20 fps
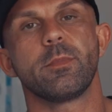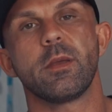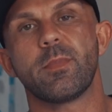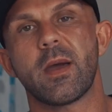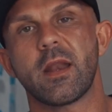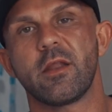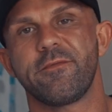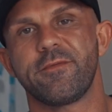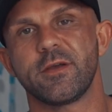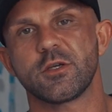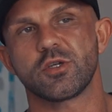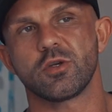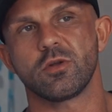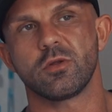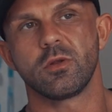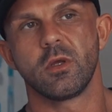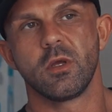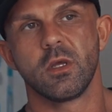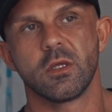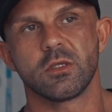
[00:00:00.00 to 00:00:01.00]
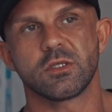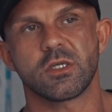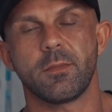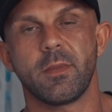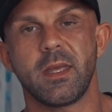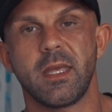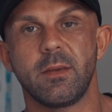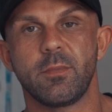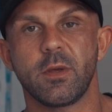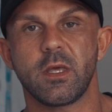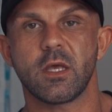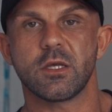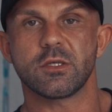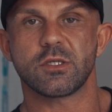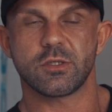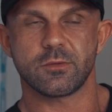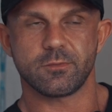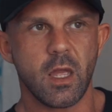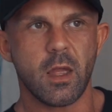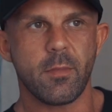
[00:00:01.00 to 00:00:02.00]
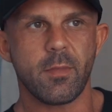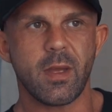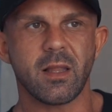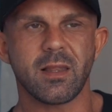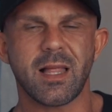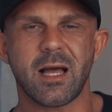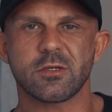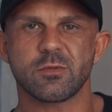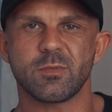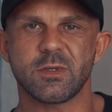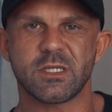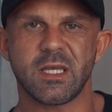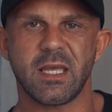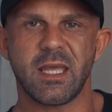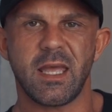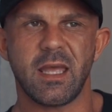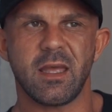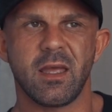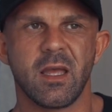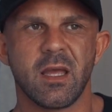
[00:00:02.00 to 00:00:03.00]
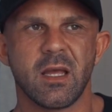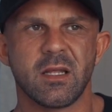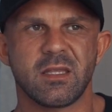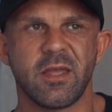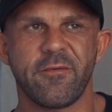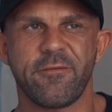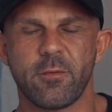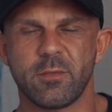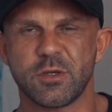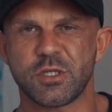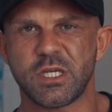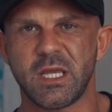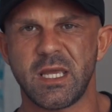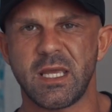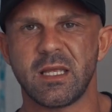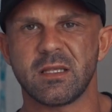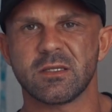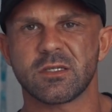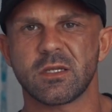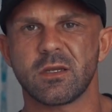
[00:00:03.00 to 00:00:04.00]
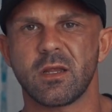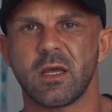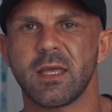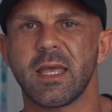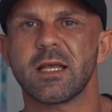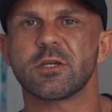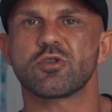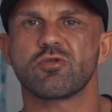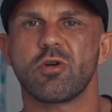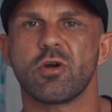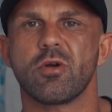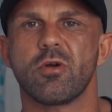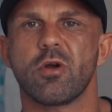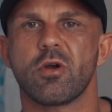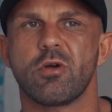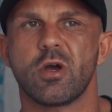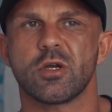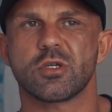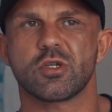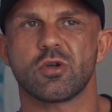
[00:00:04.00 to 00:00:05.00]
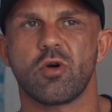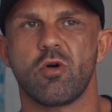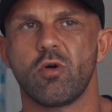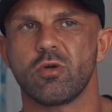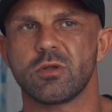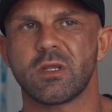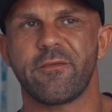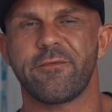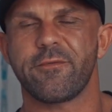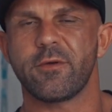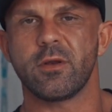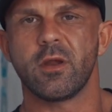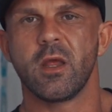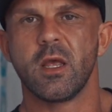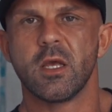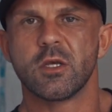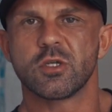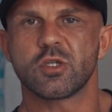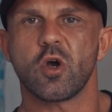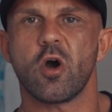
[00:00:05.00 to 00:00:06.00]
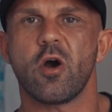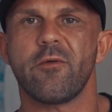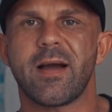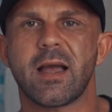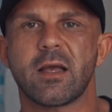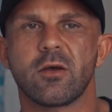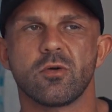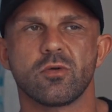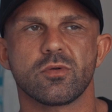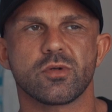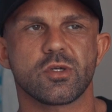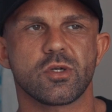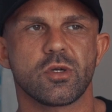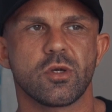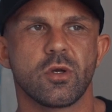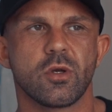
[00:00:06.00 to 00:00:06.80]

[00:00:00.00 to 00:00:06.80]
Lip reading: be beneficial to me because it allows me to hit different machines and get stronger across all different sort of angles.